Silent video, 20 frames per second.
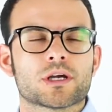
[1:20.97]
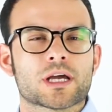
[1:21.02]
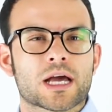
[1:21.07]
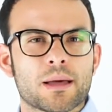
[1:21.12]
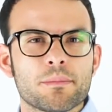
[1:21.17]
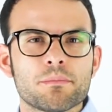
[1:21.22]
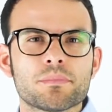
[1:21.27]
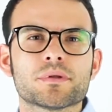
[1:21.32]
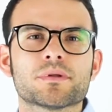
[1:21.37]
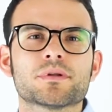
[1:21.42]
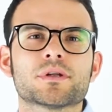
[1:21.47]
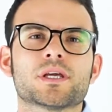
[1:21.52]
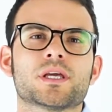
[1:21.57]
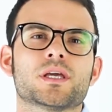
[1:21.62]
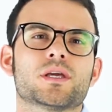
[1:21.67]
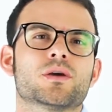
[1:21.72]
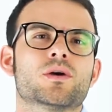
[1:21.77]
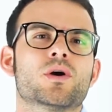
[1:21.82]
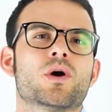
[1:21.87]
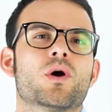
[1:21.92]

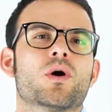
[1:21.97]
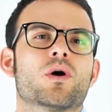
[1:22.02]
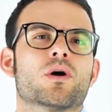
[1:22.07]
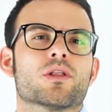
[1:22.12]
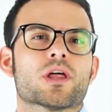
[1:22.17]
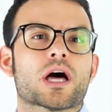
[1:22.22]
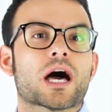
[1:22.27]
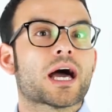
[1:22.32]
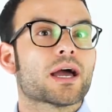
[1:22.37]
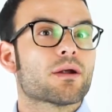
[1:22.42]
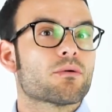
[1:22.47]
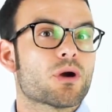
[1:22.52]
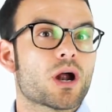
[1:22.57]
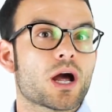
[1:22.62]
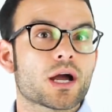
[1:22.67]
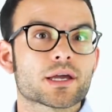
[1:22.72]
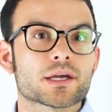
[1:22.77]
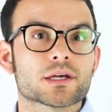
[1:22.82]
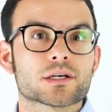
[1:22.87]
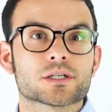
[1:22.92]
company, a
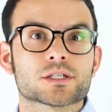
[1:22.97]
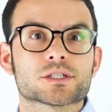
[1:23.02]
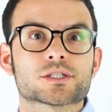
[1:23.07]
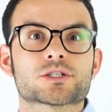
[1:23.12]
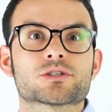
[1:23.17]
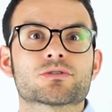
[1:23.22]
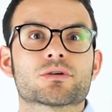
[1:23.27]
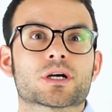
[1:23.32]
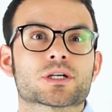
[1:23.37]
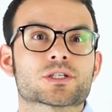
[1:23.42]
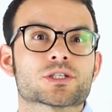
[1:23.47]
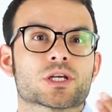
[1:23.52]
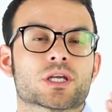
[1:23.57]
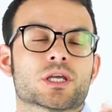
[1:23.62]
hierarchical structure.